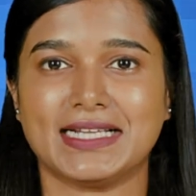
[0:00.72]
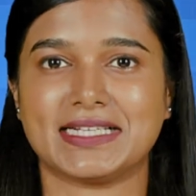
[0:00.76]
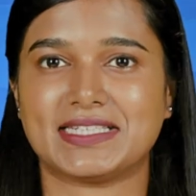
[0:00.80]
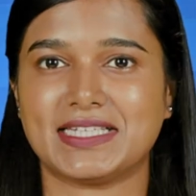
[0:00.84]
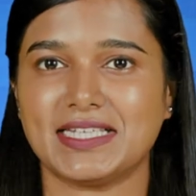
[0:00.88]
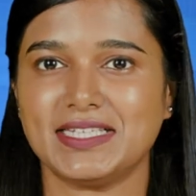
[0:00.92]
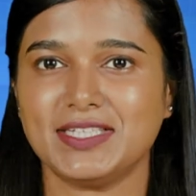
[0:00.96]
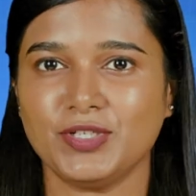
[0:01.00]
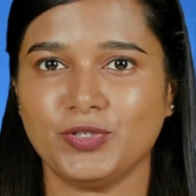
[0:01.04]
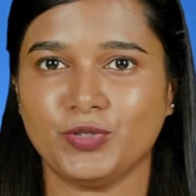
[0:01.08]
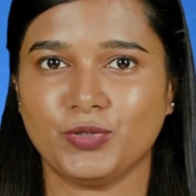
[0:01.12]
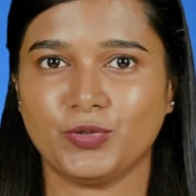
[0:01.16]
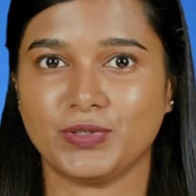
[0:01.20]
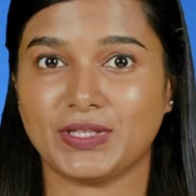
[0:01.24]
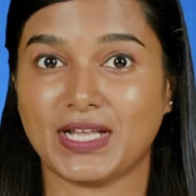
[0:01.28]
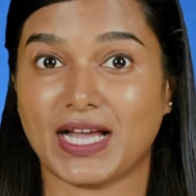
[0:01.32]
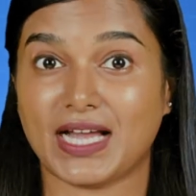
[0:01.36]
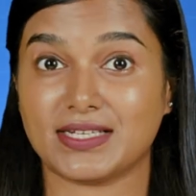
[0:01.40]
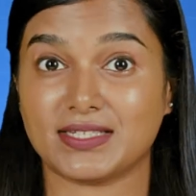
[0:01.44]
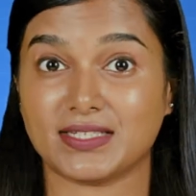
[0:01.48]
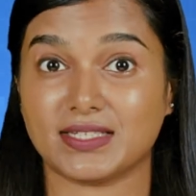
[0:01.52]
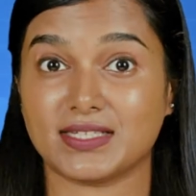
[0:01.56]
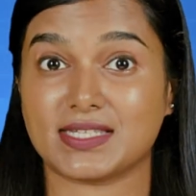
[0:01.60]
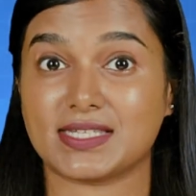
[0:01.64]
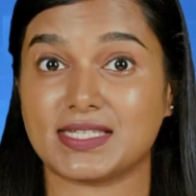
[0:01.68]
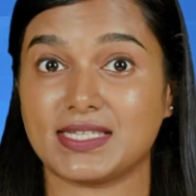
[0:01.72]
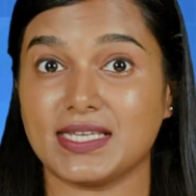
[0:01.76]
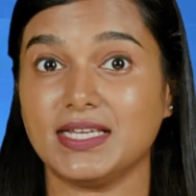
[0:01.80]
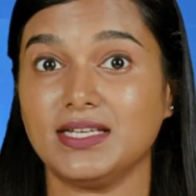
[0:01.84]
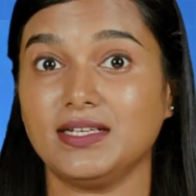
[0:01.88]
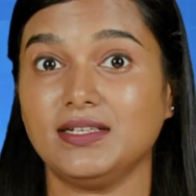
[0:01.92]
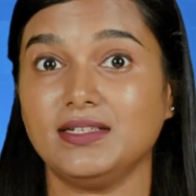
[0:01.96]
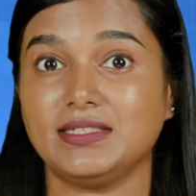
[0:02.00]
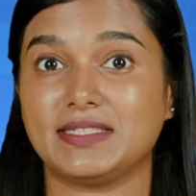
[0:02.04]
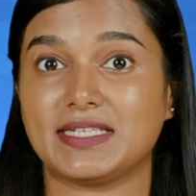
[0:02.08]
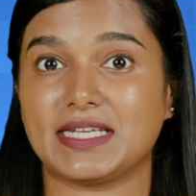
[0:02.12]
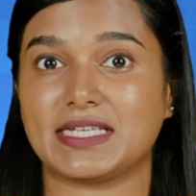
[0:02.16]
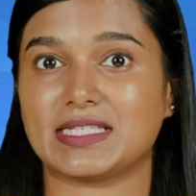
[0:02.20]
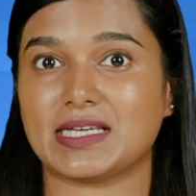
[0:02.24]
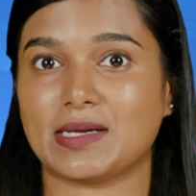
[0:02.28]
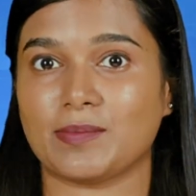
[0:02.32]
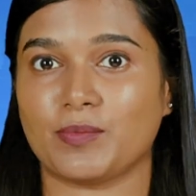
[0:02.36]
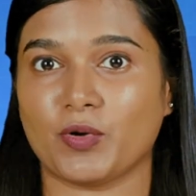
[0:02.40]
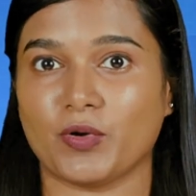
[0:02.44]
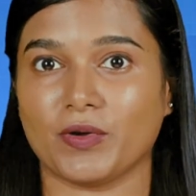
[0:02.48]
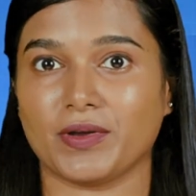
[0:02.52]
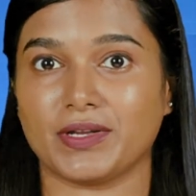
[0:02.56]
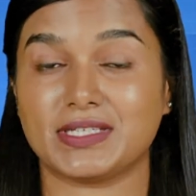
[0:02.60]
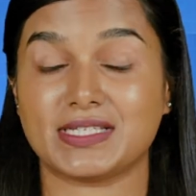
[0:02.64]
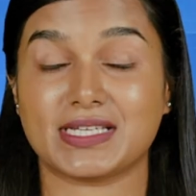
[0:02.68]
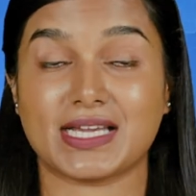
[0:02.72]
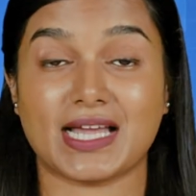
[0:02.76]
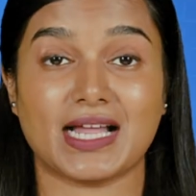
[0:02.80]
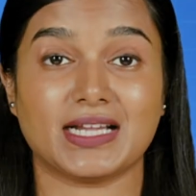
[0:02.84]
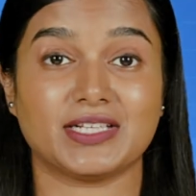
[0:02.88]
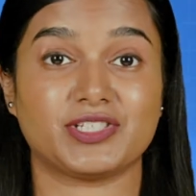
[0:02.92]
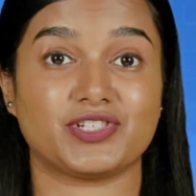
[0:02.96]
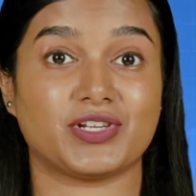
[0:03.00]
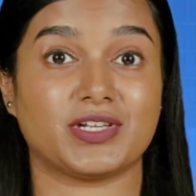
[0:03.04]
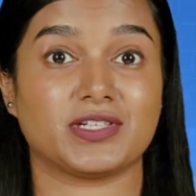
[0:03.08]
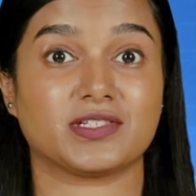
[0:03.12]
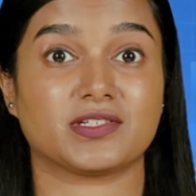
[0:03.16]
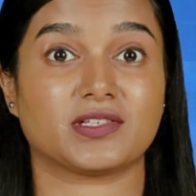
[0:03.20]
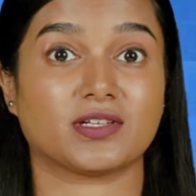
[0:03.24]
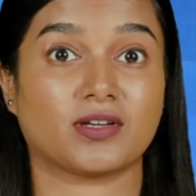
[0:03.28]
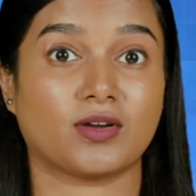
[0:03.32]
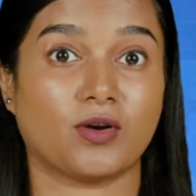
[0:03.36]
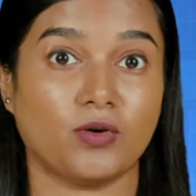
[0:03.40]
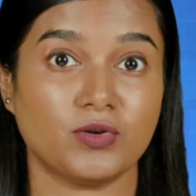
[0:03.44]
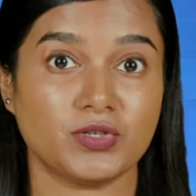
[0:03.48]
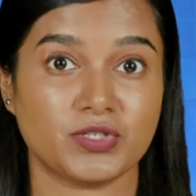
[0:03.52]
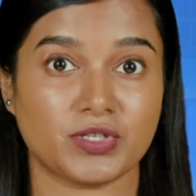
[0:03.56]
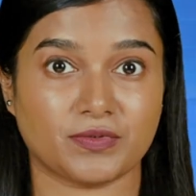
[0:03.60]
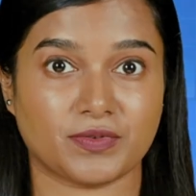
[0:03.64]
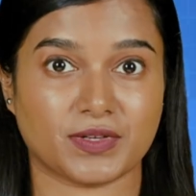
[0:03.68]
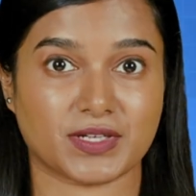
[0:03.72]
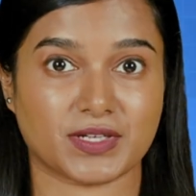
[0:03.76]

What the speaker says: Did you know that a single data point can change the course of